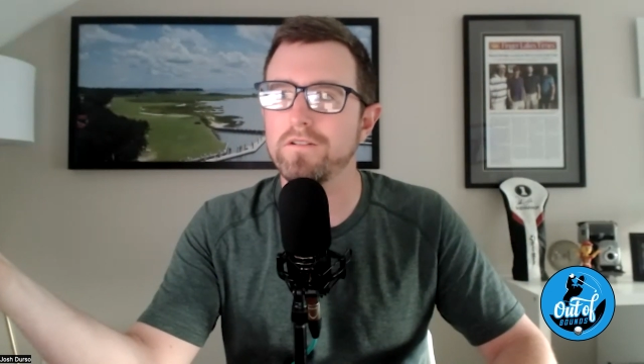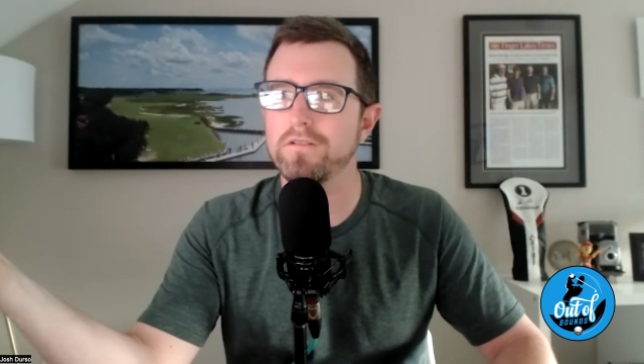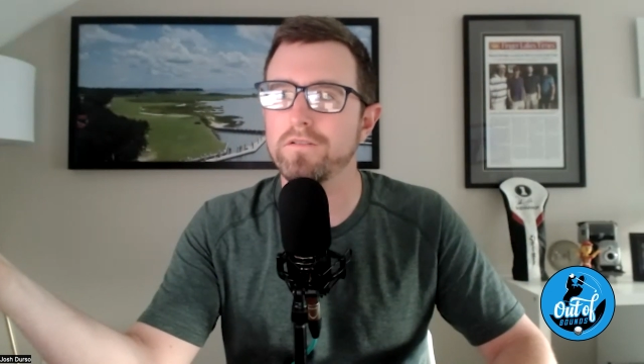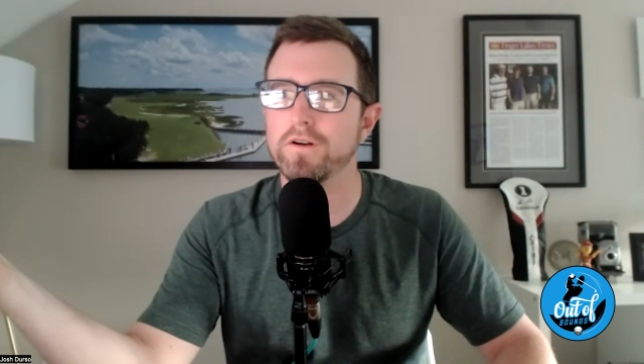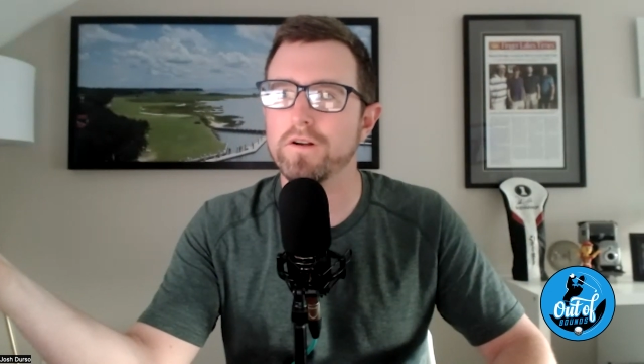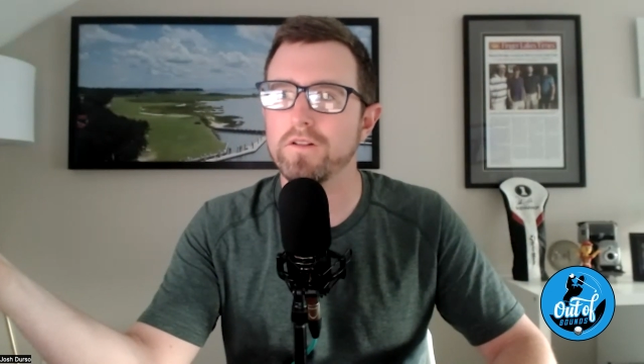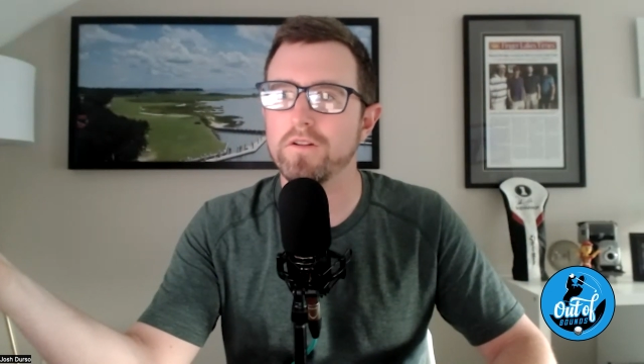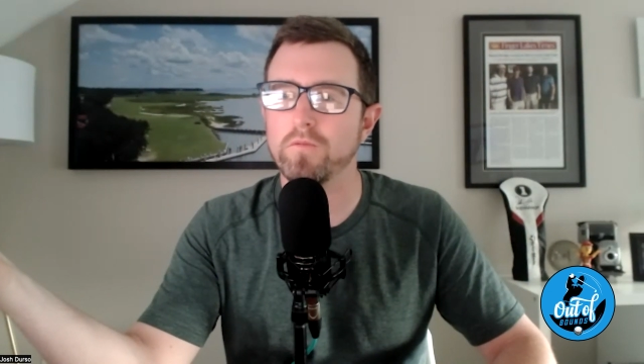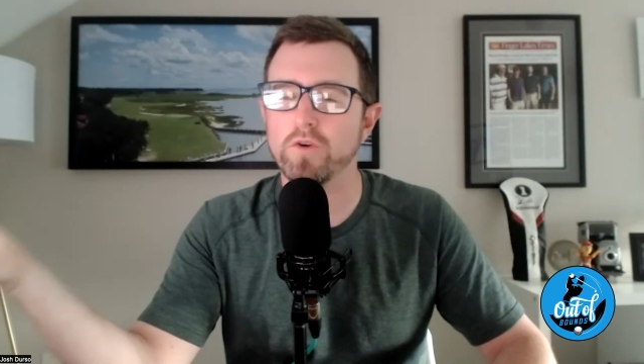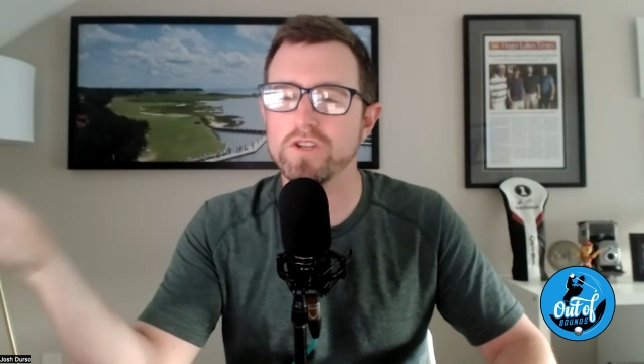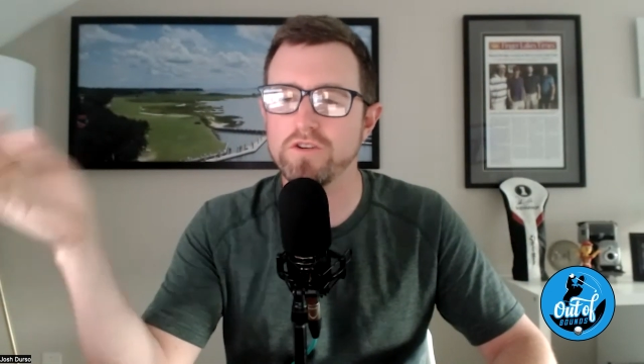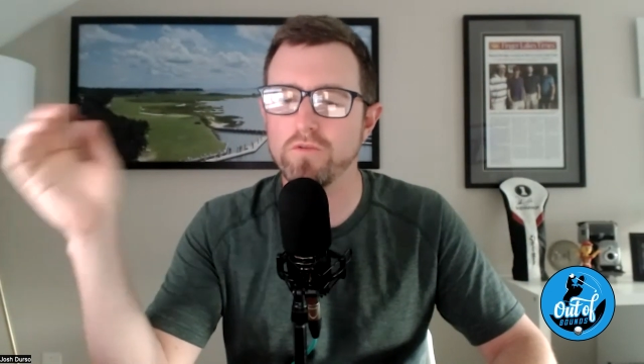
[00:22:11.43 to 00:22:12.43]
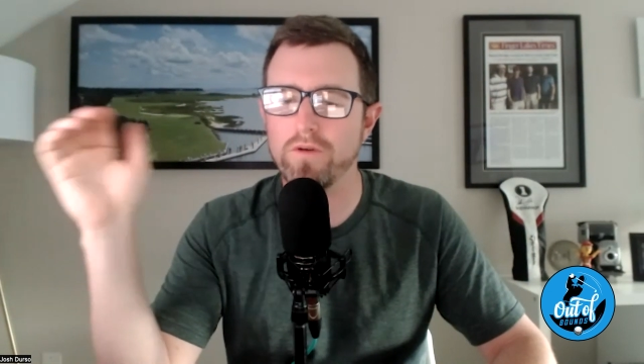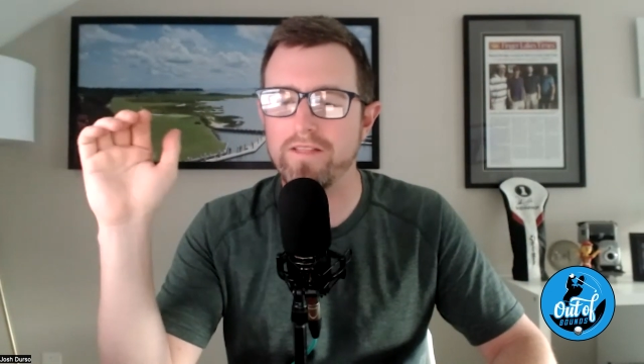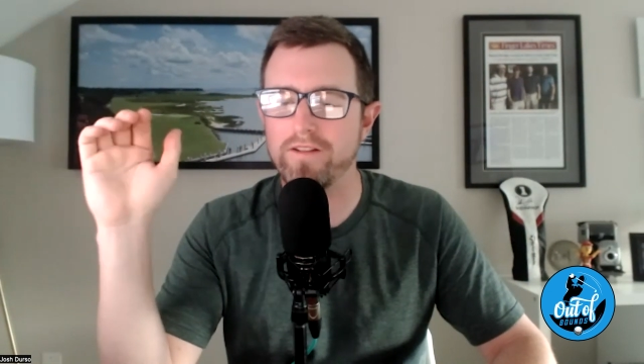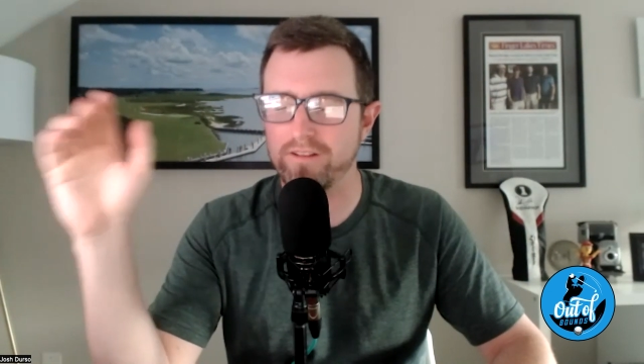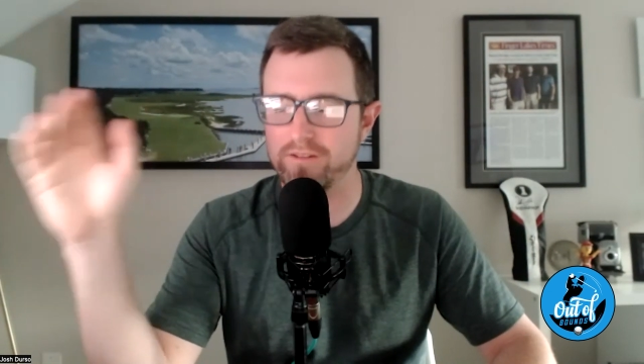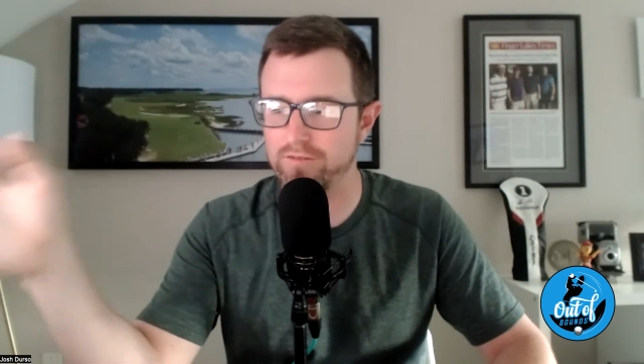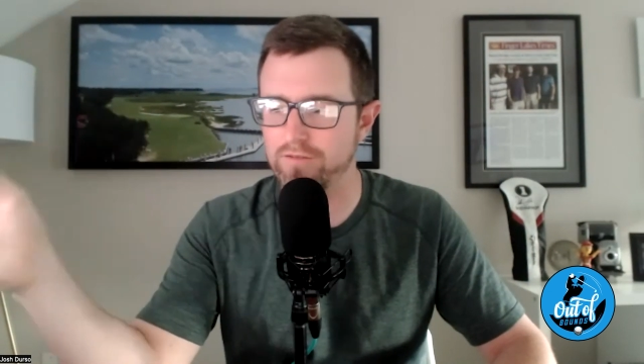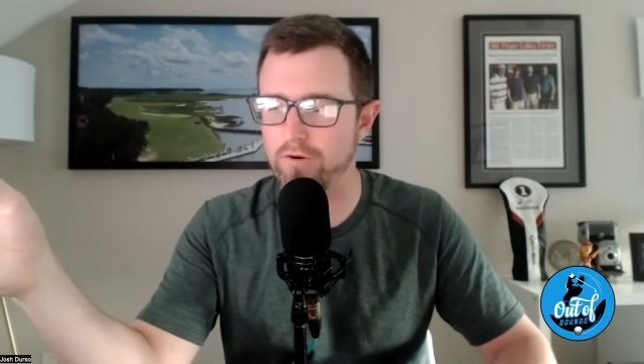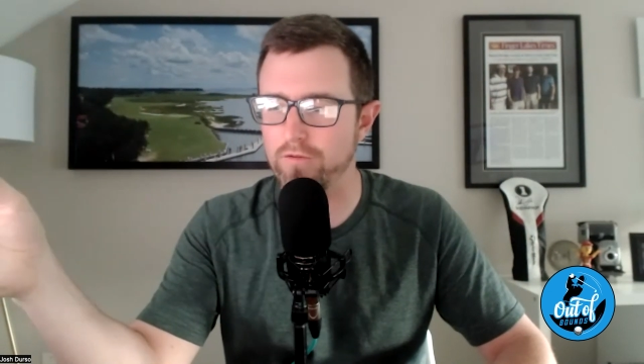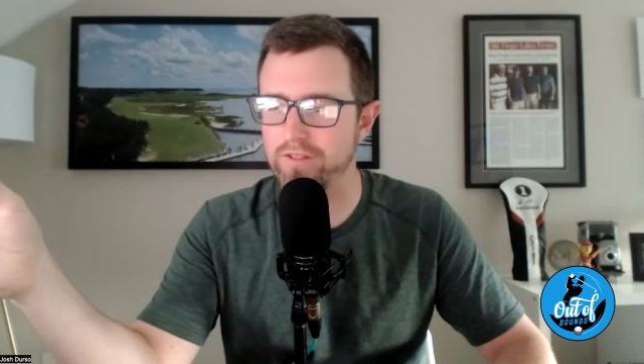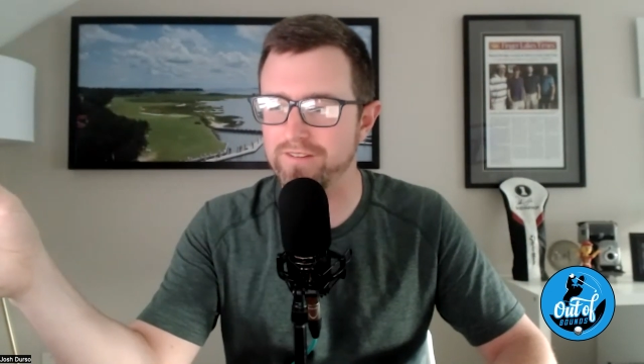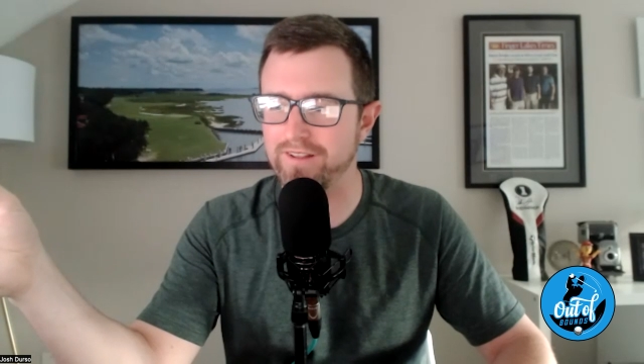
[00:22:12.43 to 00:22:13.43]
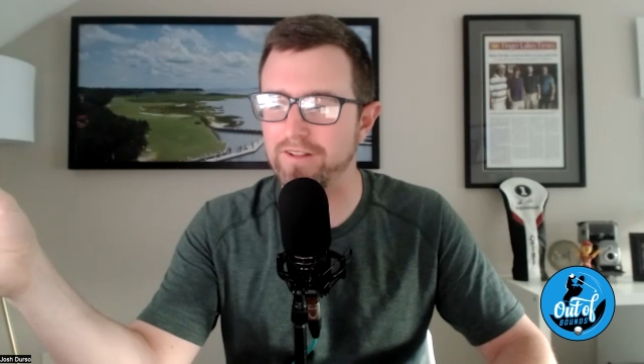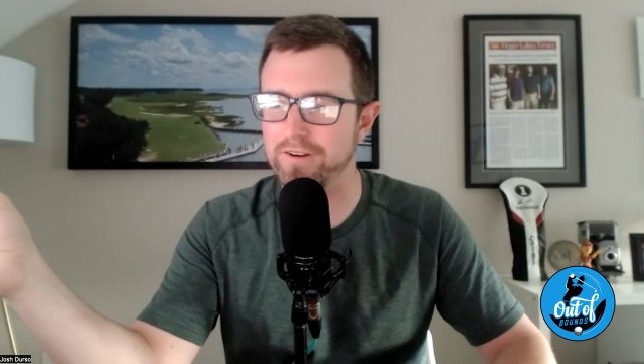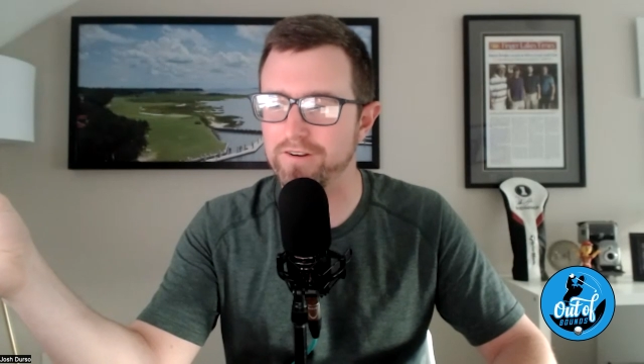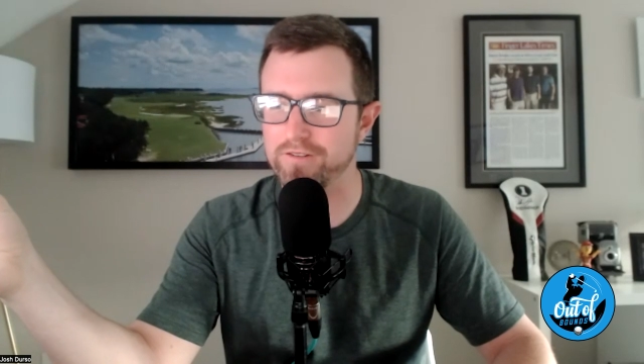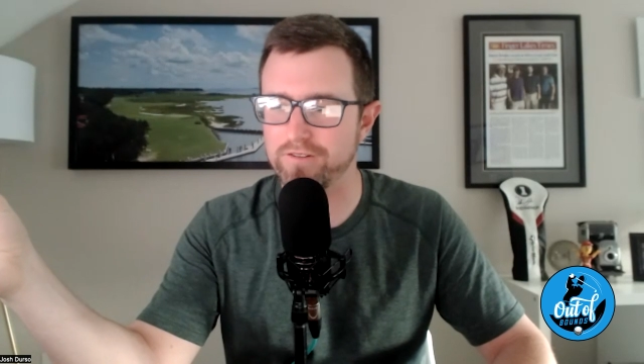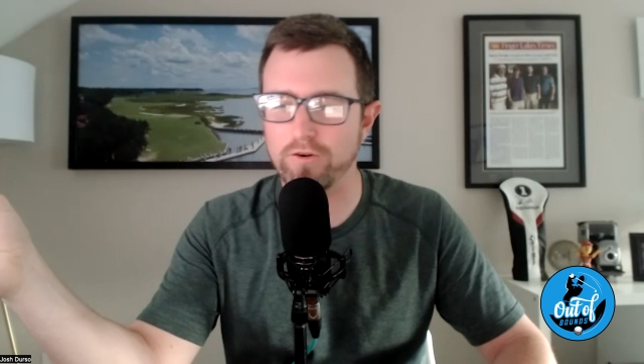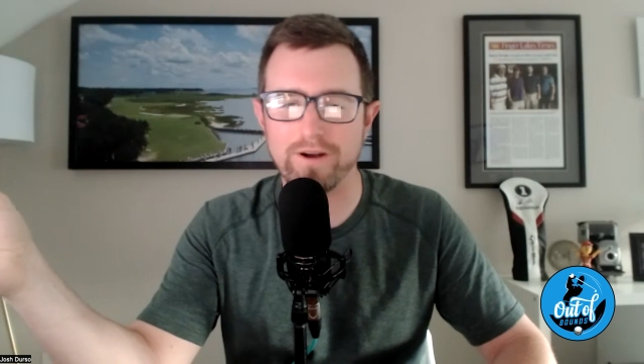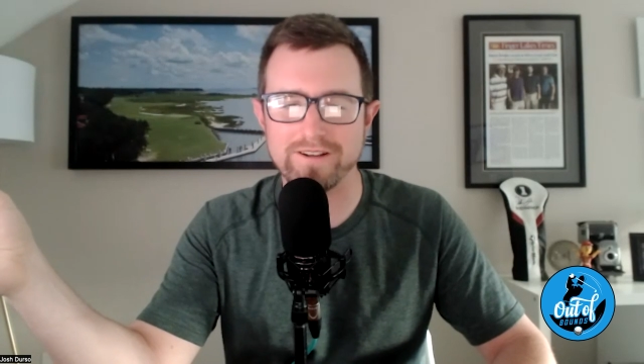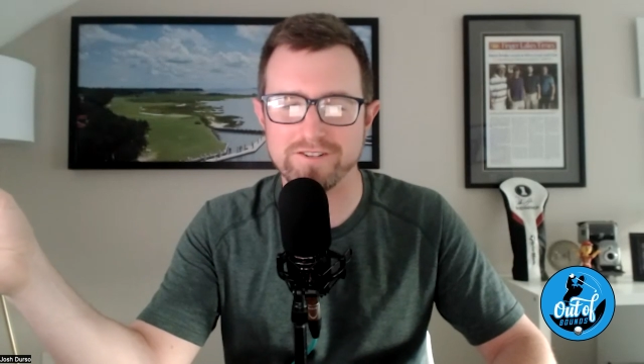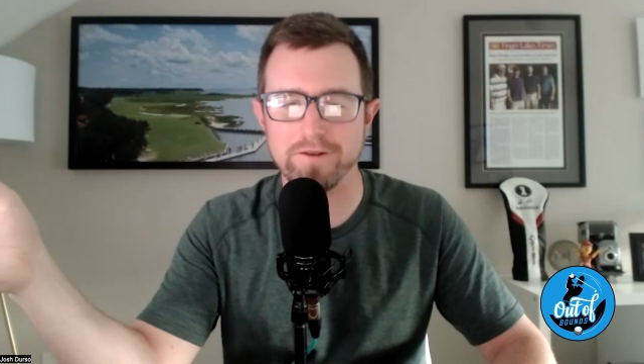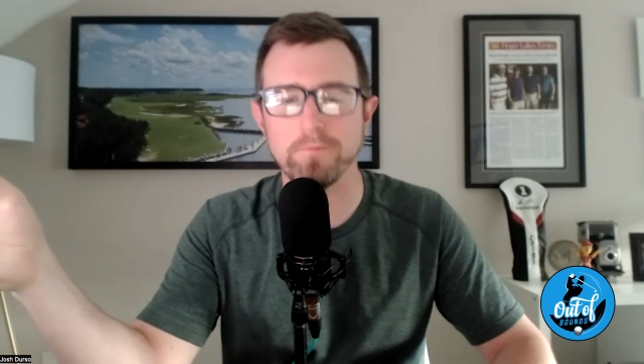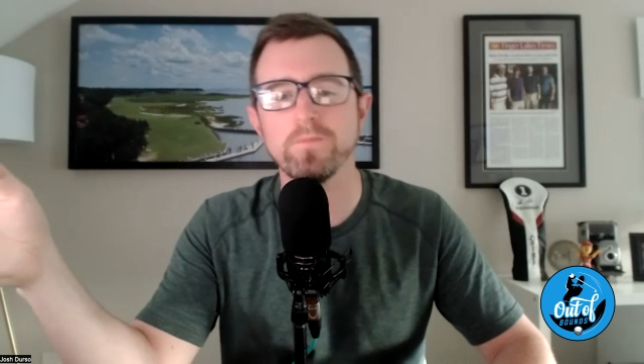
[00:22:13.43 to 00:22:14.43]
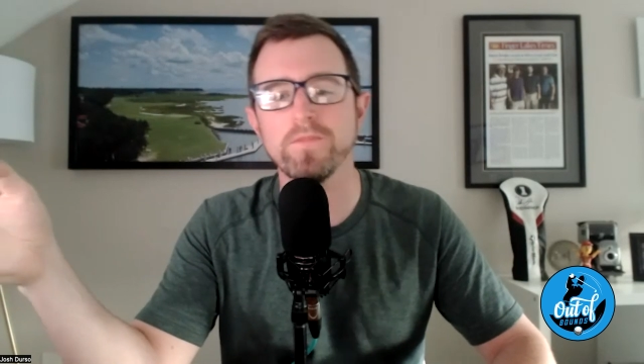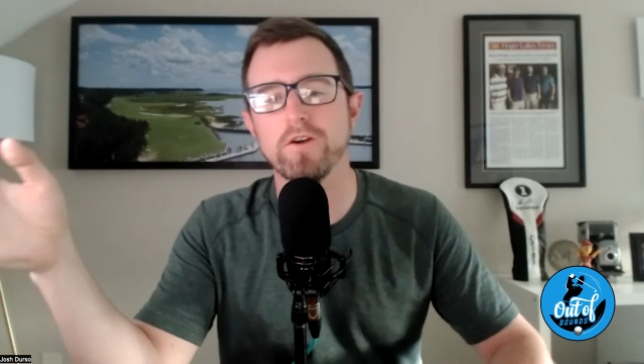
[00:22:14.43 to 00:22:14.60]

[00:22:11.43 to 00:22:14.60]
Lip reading: Would you rather, let's throw this out there. Here's the question.